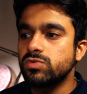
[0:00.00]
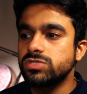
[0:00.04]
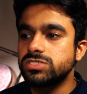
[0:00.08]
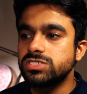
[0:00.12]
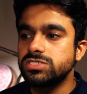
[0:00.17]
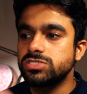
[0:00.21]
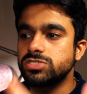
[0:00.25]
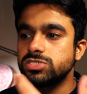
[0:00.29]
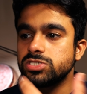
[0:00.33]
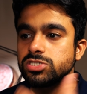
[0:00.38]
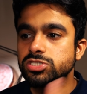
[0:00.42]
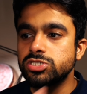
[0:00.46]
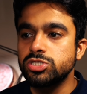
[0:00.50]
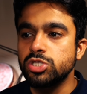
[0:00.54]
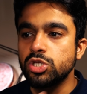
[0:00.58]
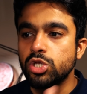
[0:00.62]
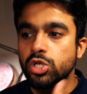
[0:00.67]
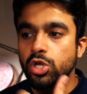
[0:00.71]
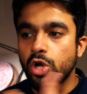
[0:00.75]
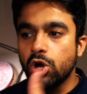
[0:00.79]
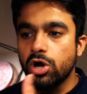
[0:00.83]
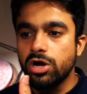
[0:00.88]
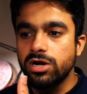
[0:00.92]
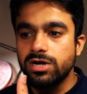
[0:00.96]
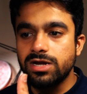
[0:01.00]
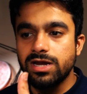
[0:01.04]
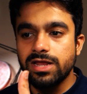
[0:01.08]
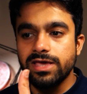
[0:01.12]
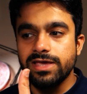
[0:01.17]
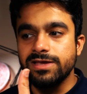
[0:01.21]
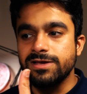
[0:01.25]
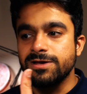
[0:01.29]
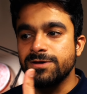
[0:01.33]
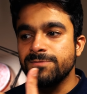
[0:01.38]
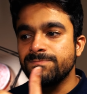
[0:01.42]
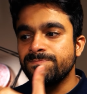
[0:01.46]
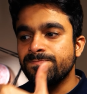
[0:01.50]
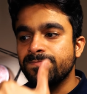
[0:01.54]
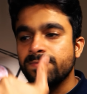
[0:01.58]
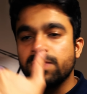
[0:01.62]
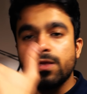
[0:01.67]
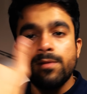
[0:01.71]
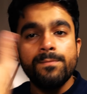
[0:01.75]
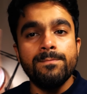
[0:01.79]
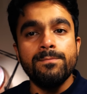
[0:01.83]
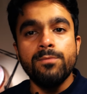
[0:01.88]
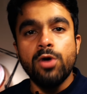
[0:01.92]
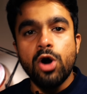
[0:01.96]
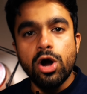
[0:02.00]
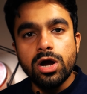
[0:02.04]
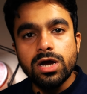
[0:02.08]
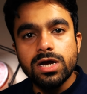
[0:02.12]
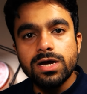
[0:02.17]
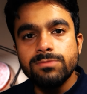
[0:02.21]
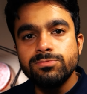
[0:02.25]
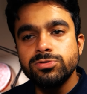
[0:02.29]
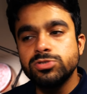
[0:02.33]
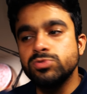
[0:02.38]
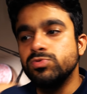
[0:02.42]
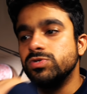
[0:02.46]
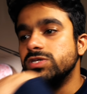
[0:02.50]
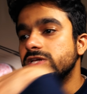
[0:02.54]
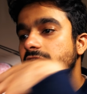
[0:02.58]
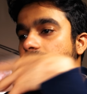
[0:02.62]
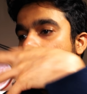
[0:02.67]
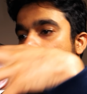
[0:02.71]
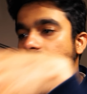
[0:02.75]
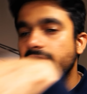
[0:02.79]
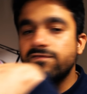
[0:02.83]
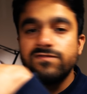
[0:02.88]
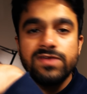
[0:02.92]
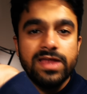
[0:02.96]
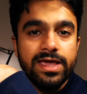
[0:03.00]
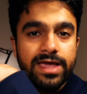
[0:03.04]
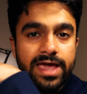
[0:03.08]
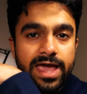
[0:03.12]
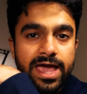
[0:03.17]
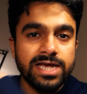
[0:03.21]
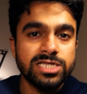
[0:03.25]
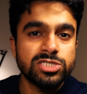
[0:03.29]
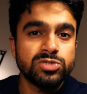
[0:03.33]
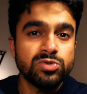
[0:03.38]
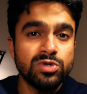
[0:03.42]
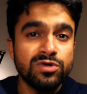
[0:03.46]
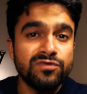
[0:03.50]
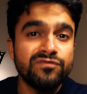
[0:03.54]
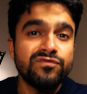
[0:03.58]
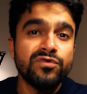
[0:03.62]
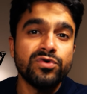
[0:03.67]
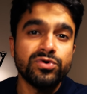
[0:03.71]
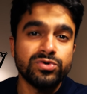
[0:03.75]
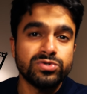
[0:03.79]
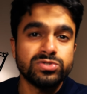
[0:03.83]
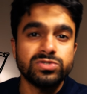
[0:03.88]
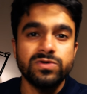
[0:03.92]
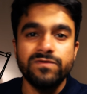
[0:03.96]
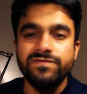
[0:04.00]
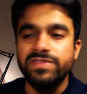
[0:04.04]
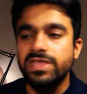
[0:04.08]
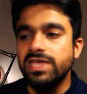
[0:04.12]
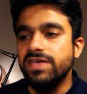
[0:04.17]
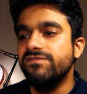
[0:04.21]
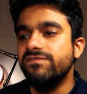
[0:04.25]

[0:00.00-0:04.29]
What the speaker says: which is just not like mock-ups, we have like actual photos of the